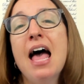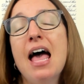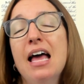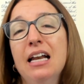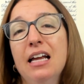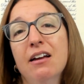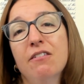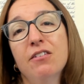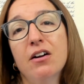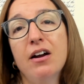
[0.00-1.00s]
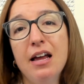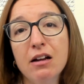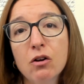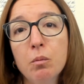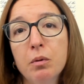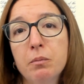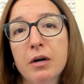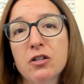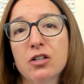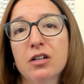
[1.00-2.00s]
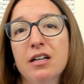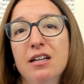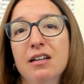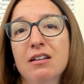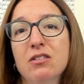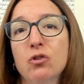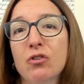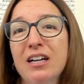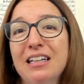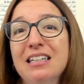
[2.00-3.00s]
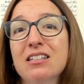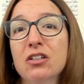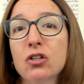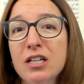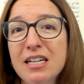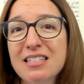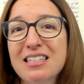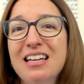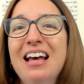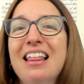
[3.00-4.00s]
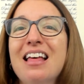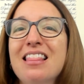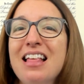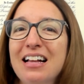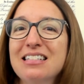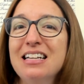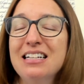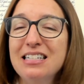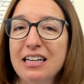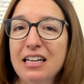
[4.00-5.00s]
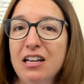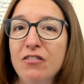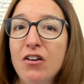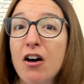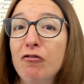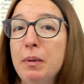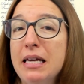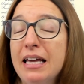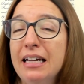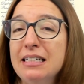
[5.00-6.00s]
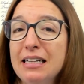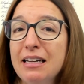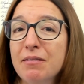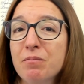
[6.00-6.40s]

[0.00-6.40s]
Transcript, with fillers: And if their ankle blood pressure is greatly decreased, then that's indicative of P A D.